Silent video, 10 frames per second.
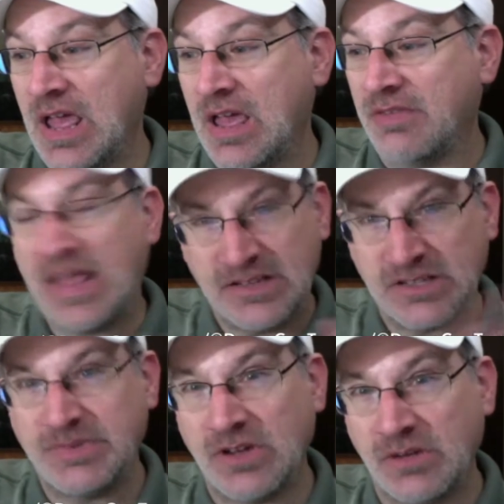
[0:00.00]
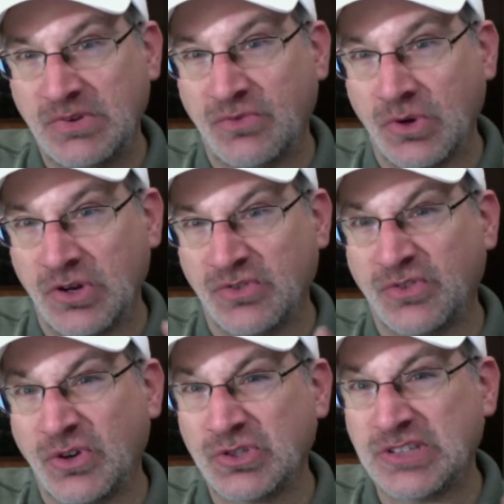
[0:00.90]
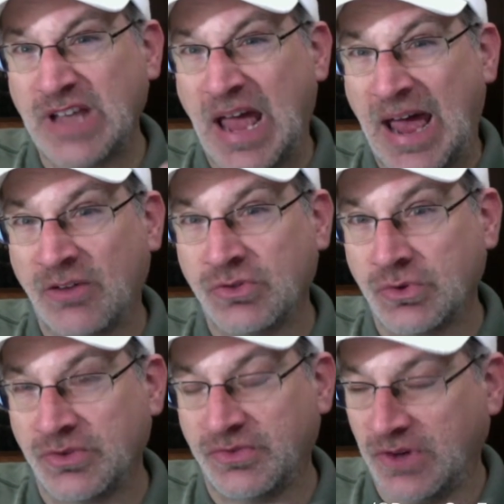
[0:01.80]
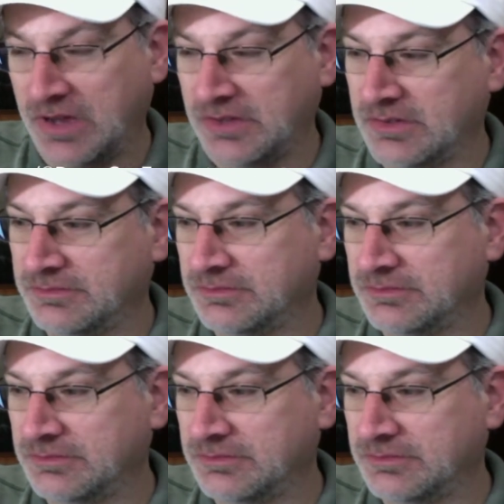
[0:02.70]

That needs to be done before your first outdoor flight.